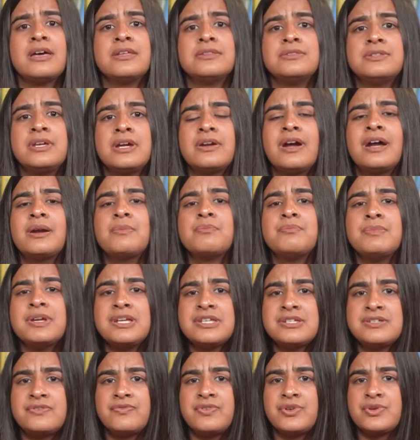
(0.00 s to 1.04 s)
There are
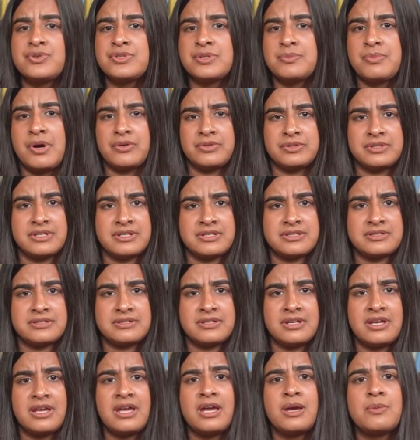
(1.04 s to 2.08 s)
mixed views about this,